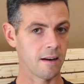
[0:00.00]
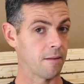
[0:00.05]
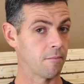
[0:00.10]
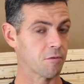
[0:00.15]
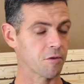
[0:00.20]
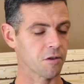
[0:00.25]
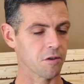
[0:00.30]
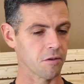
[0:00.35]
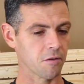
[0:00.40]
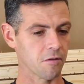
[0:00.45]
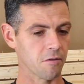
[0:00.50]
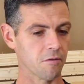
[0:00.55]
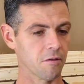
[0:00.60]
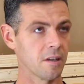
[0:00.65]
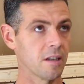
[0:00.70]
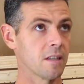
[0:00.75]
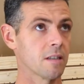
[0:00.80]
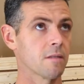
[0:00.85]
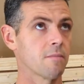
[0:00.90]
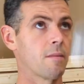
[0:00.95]
I'm sure there
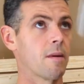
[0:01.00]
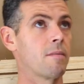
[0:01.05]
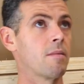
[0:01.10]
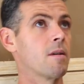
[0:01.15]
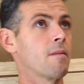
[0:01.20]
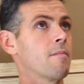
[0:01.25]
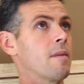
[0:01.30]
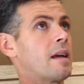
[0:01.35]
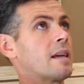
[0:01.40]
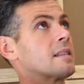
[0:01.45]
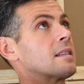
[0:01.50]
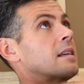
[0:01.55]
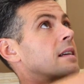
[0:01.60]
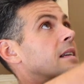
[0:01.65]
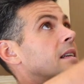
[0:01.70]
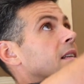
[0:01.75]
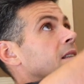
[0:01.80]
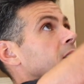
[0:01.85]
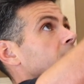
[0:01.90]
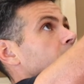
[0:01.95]
is. Maybe it makes it
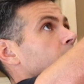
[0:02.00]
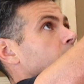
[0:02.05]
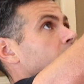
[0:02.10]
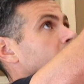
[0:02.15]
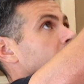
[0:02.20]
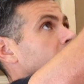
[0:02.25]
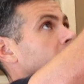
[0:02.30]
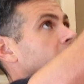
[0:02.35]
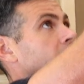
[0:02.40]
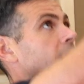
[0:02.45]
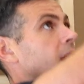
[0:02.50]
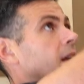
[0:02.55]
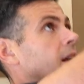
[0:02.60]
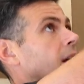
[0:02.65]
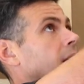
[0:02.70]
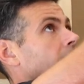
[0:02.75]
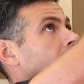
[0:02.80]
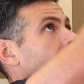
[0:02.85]
easier when you're getting